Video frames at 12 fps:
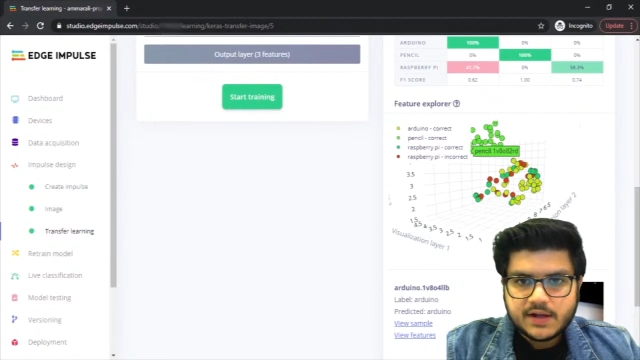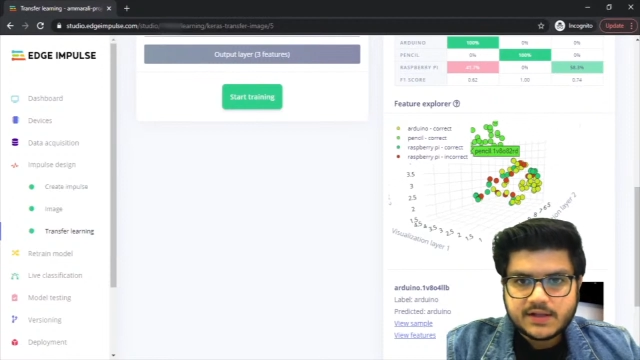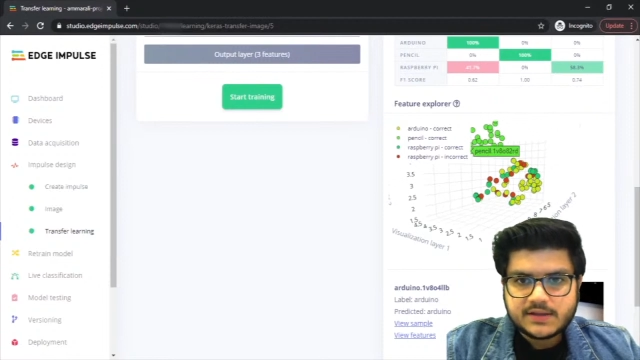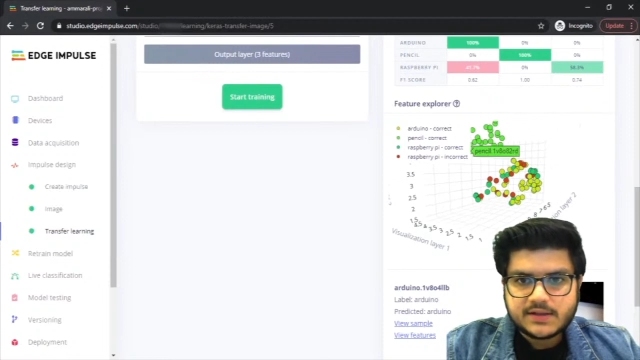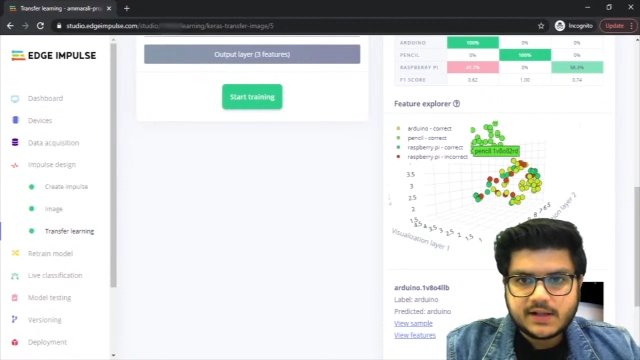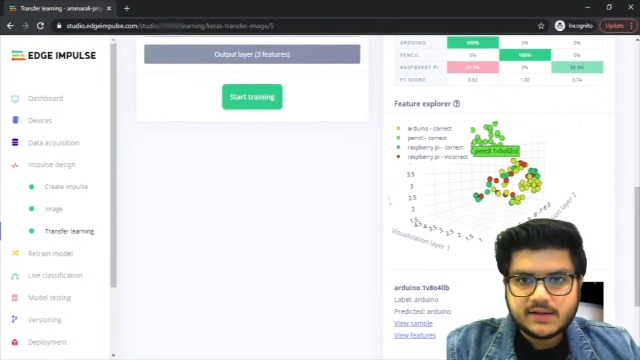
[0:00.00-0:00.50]

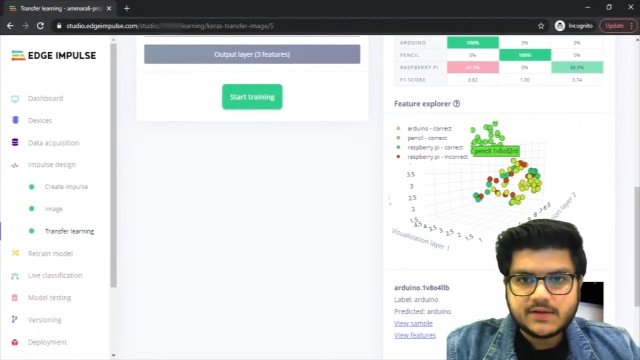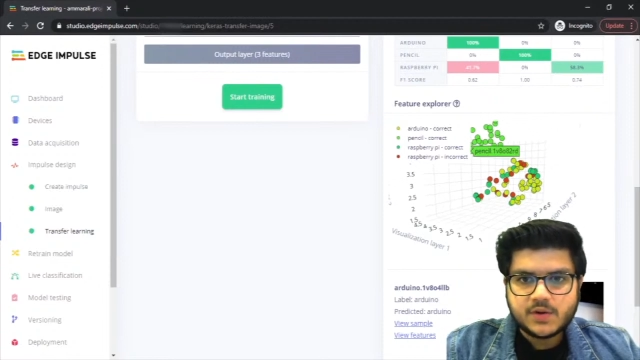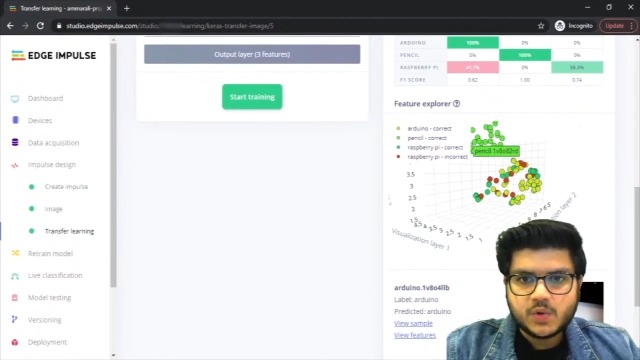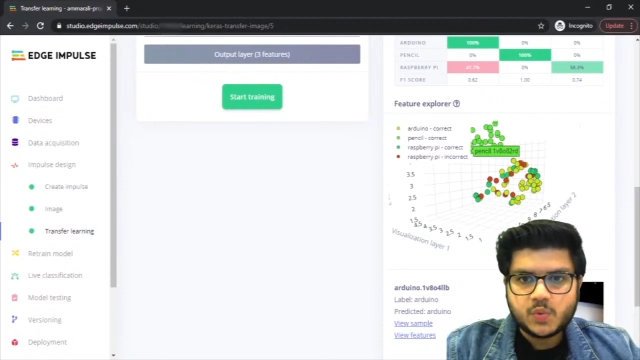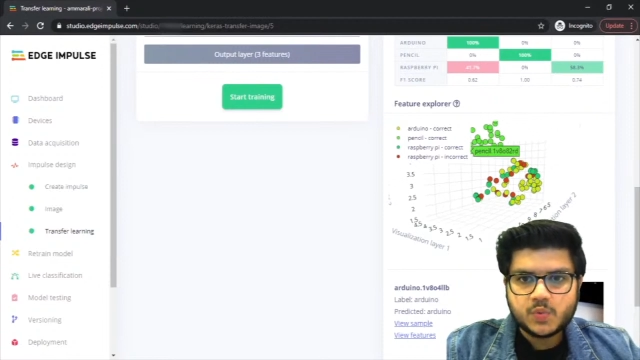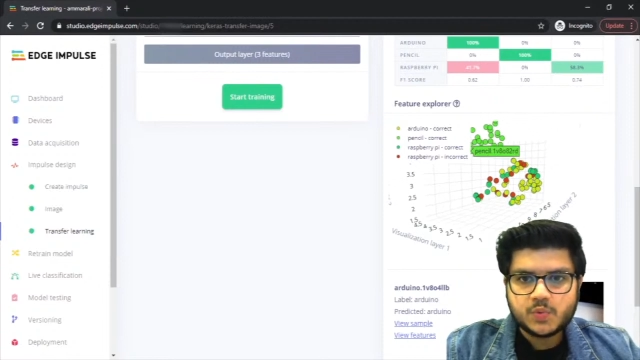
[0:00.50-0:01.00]
tells
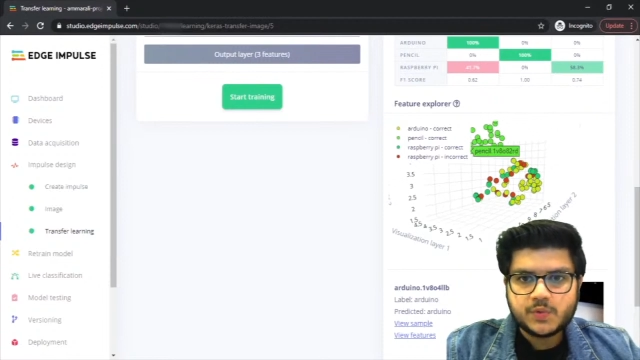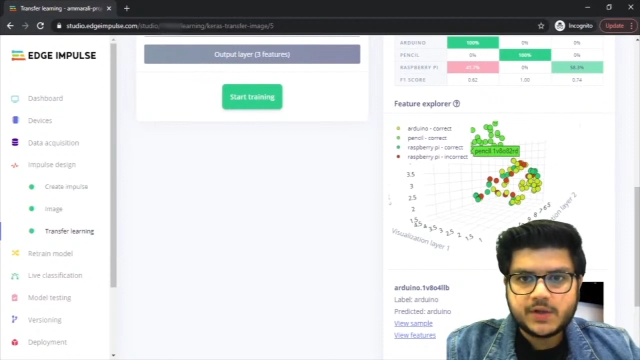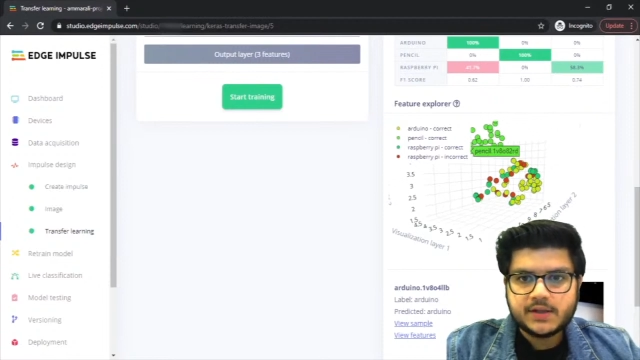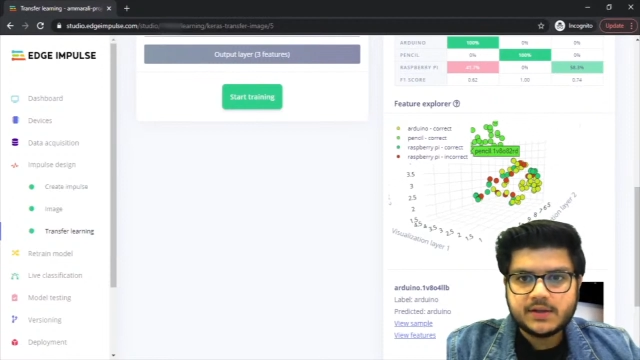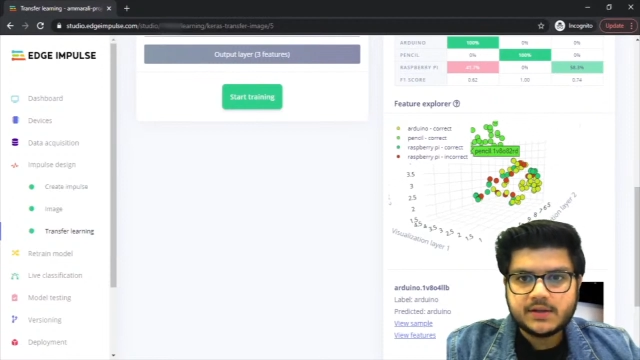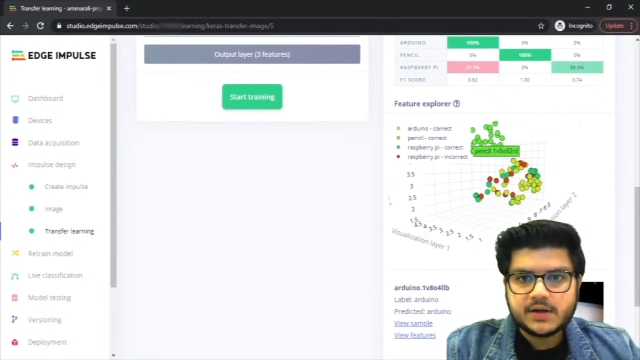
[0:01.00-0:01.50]
you
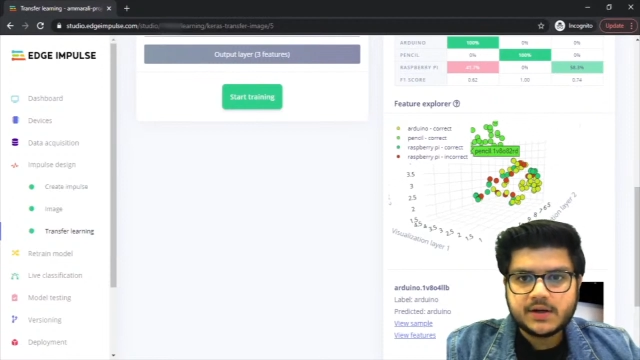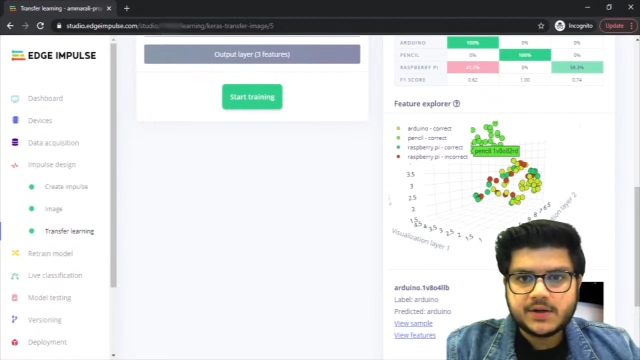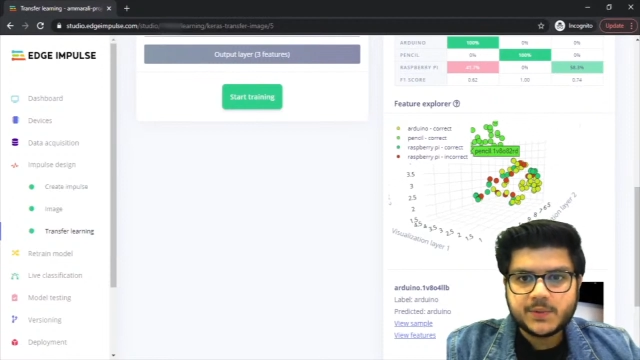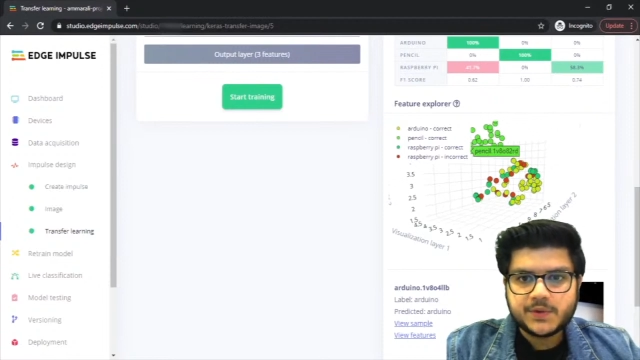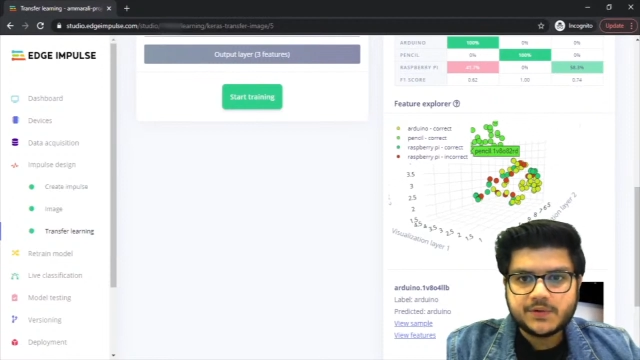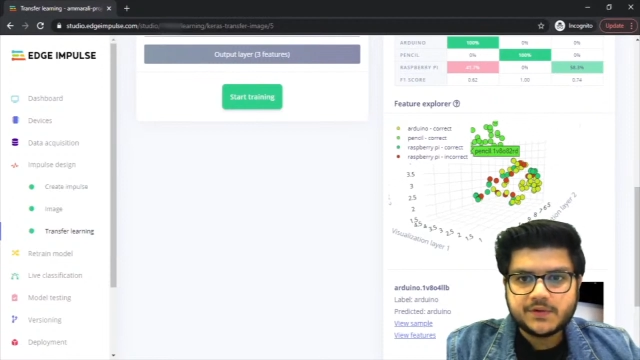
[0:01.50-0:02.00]
when
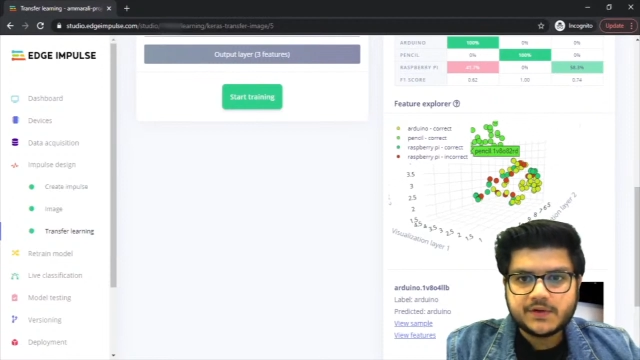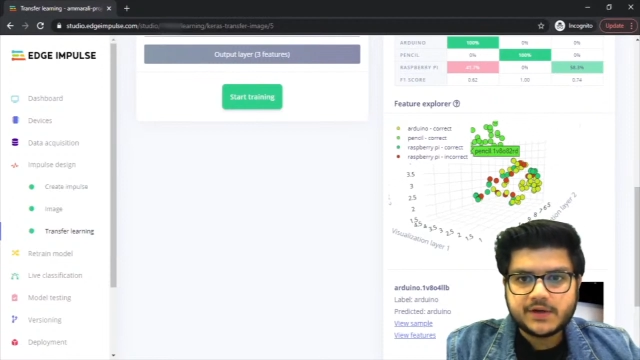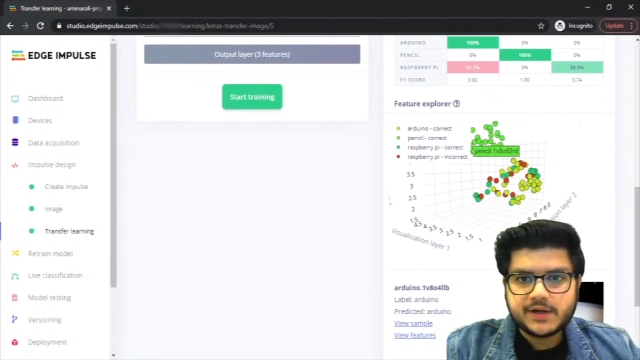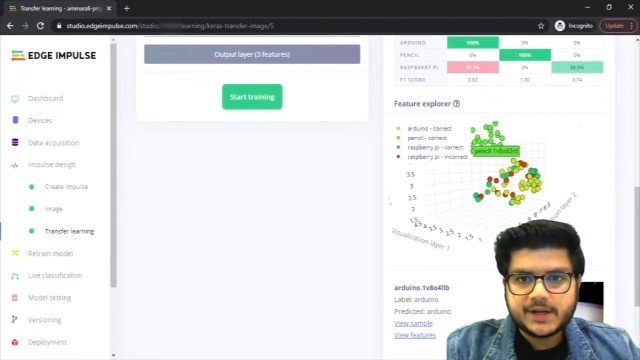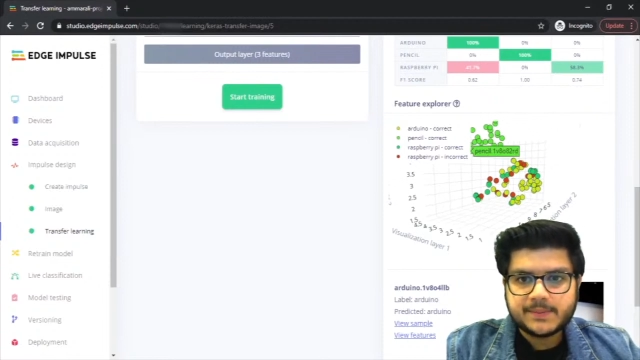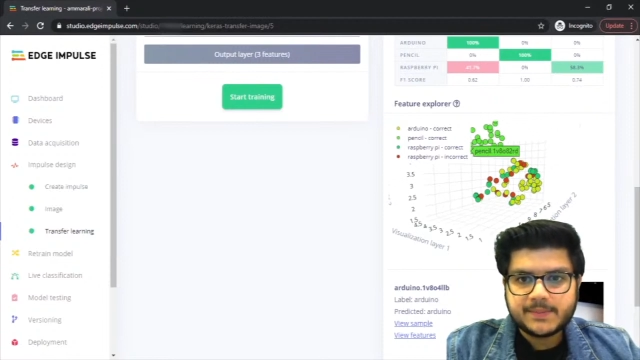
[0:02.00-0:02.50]
Arduino is
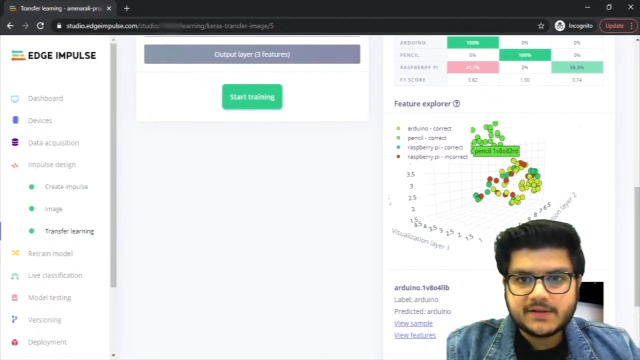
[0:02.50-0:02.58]
correct,